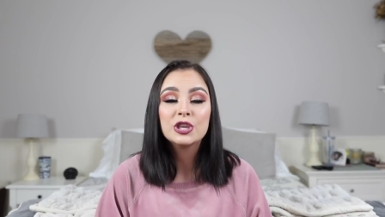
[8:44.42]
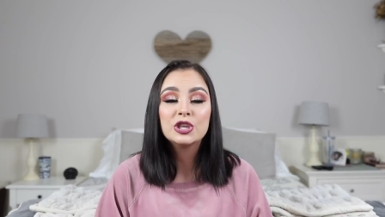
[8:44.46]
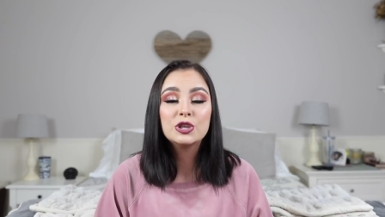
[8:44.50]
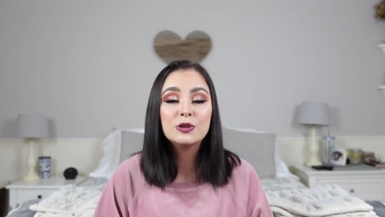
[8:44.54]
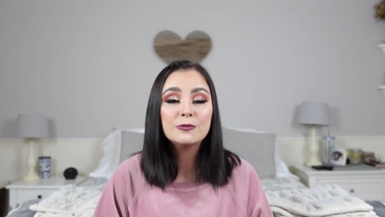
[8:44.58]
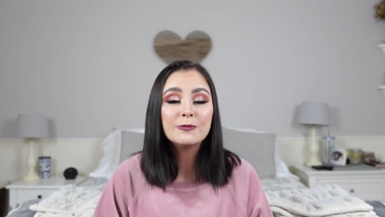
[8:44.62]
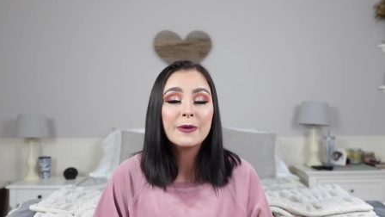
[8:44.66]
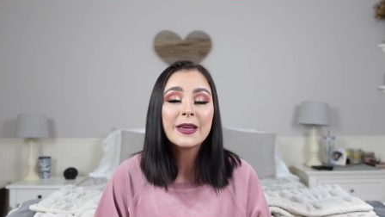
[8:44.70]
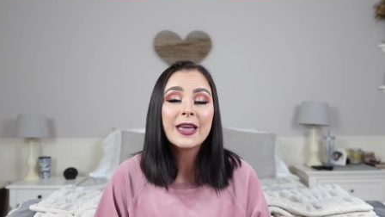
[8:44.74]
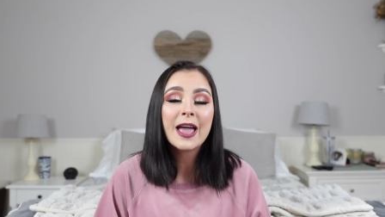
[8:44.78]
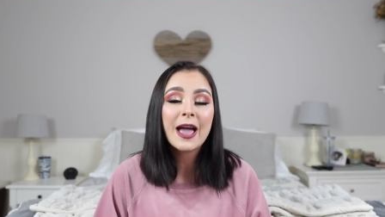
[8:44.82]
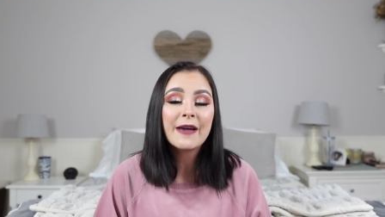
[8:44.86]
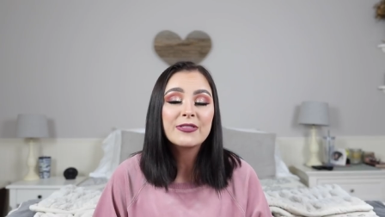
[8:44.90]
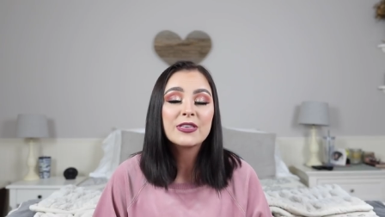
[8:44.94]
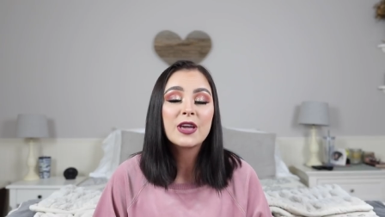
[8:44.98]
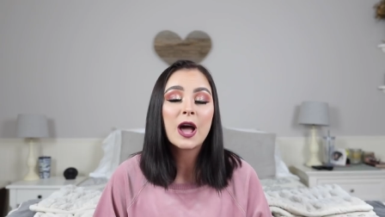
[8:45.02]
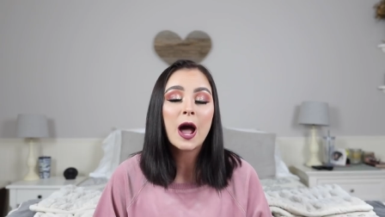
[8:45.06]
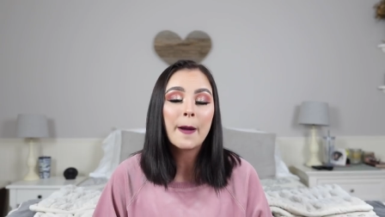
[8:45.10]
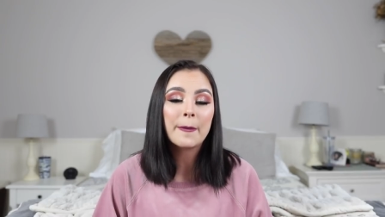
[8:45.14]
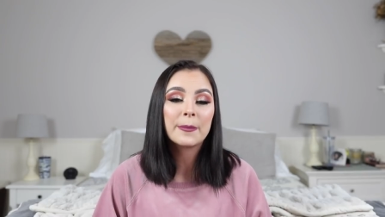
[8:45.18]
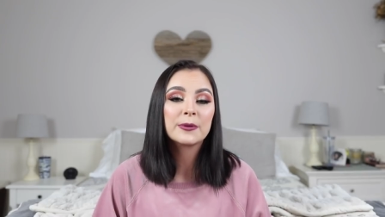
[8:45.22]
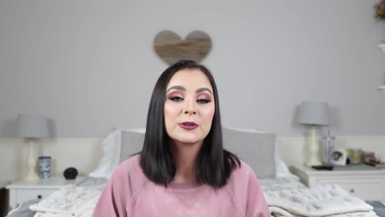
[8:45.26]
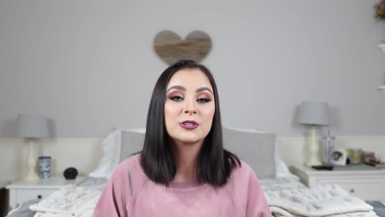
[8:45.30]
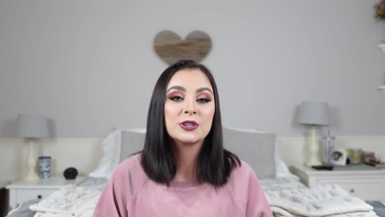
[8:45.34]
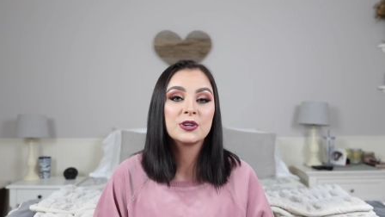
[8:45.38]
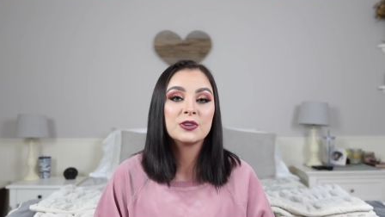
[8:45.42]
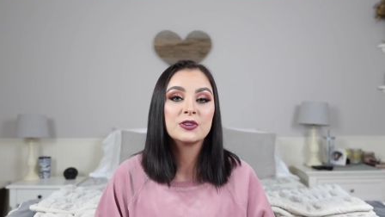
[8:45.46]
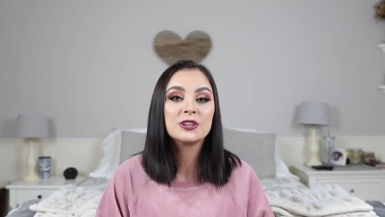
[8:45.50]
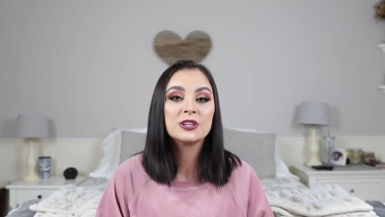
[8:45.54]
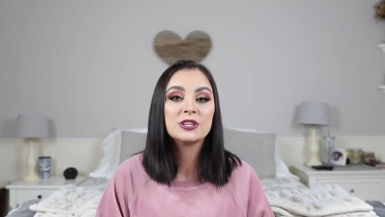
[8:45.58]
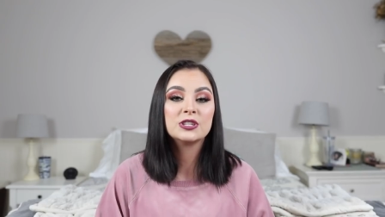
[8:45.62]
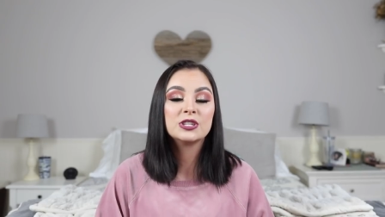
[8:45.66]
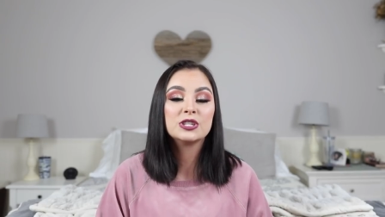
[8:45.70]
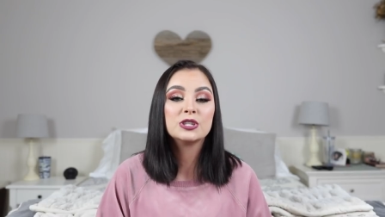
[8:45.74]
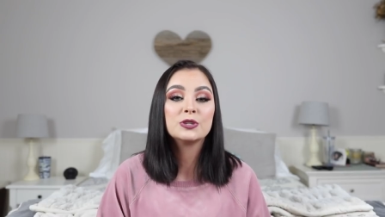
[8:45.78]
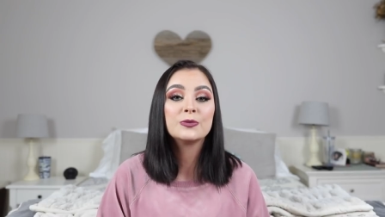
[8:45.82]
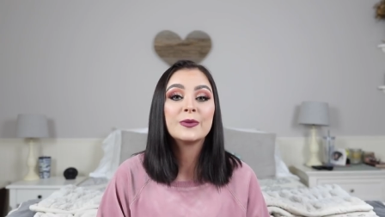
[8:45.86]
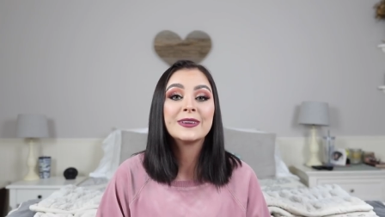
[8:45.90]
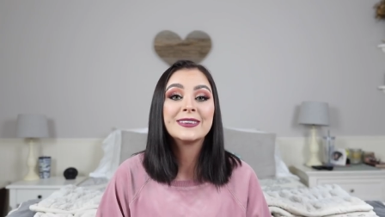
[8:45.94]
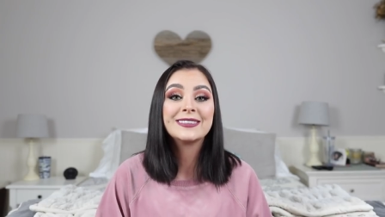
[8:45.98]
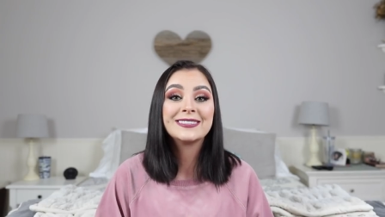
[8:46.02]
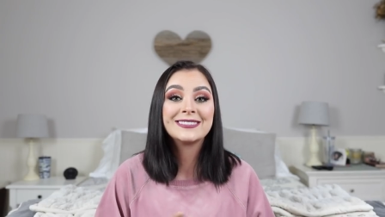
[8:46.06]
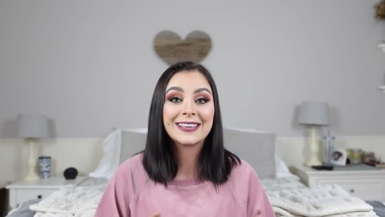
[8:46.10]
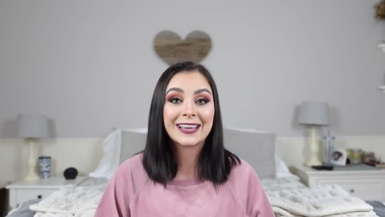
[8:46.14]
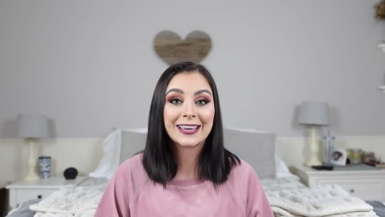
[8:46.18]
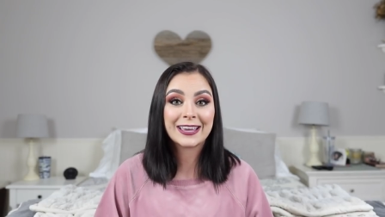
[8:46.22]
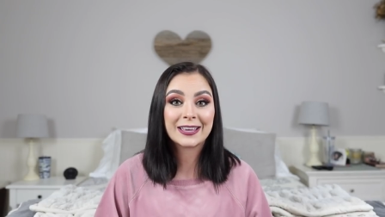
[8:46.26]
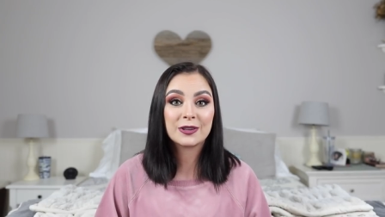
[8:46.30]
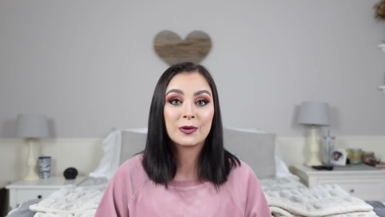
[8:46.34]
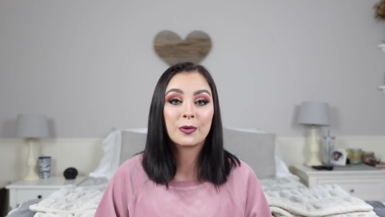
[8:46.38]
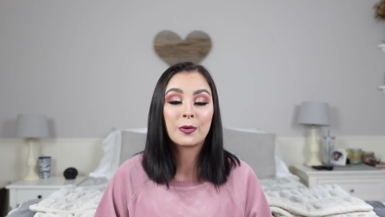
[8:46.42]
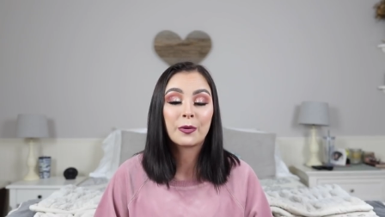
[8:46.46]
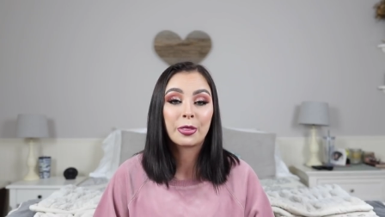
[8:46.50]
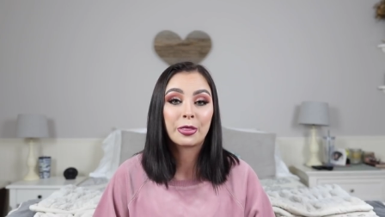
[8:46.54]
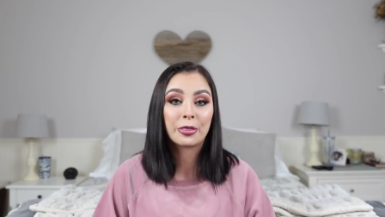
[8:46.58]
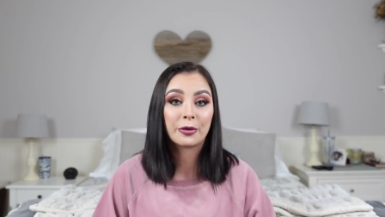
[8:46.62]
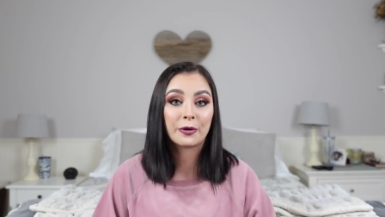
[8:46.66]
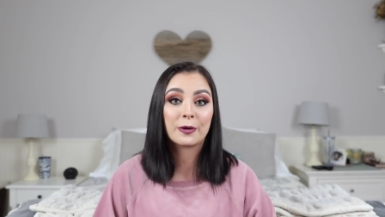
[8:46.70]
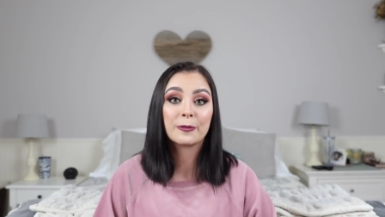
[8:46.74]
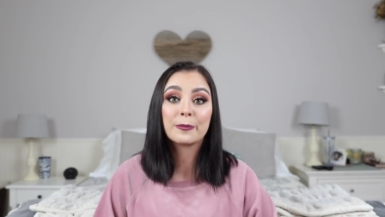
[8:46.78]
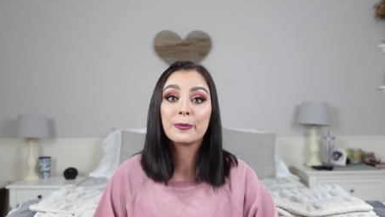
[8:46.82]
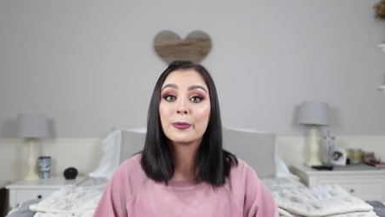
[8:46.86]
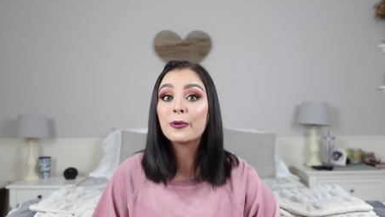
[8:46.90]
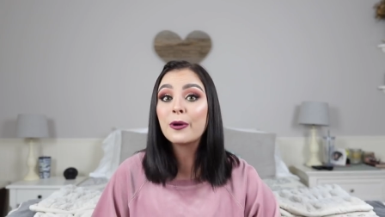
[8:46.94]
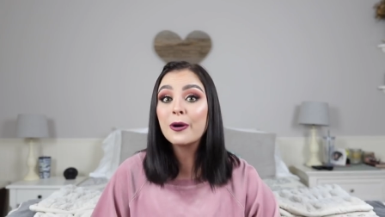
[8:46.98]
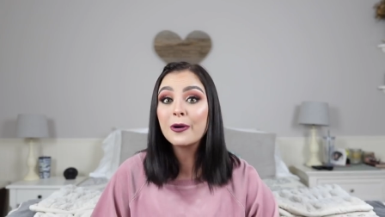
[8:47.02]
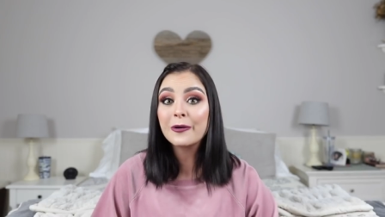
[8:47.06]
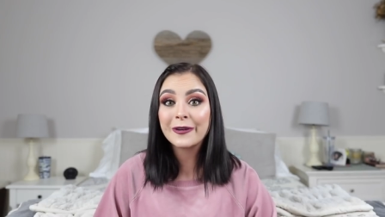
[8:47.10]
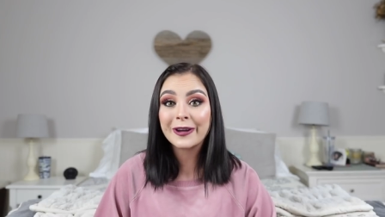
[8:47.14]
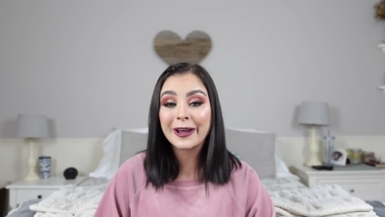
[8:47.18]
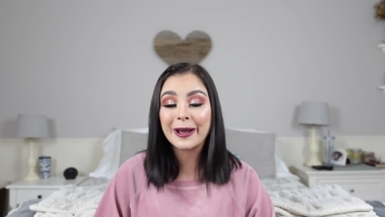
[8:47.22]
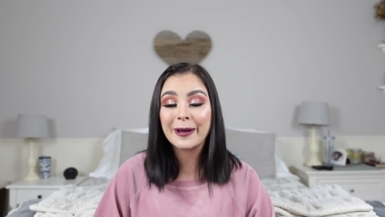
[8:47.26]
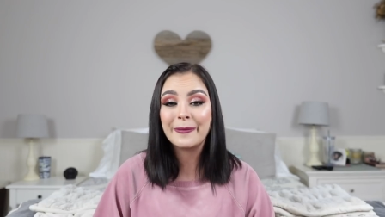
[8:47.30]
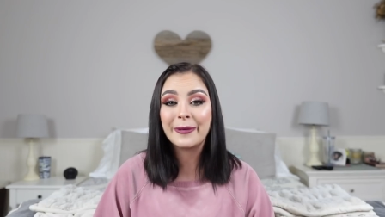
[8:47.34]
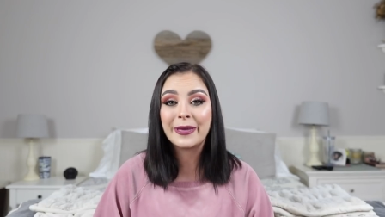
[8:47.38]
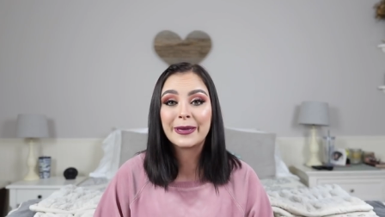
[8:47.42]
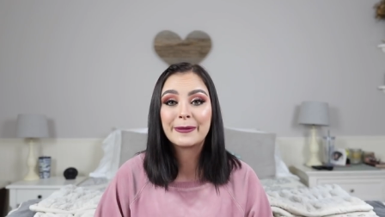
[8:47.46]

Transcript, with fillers: you might have the opportunity to do a second or third program.